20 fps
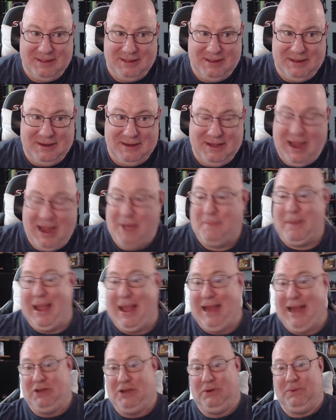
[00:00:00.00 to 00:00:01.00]
Now,
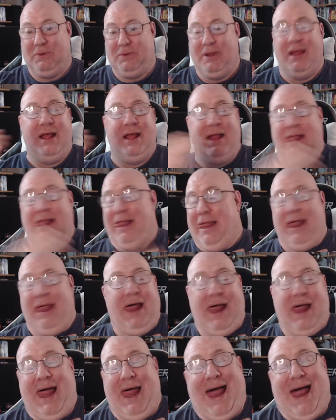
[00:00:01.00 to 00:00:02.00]
mind you,
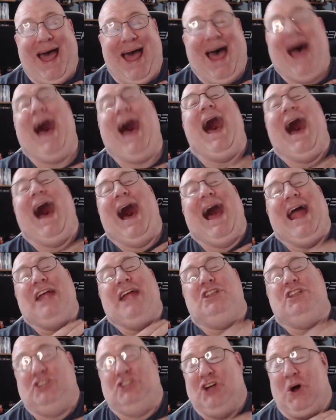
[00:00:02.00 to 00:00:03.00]

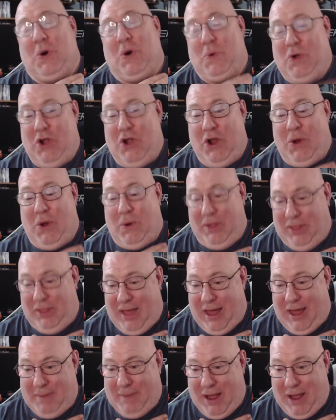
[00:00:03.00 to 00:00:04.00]
I don't know a
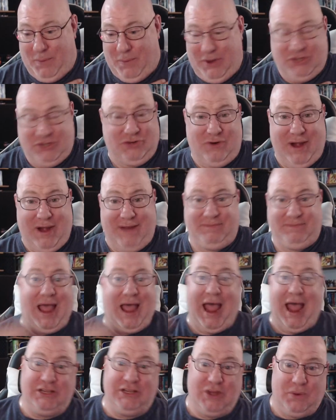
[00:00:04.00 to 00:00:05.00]
lot about witchcraft.
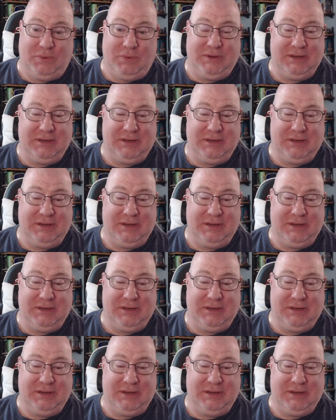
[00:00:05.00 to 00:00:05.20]
I don't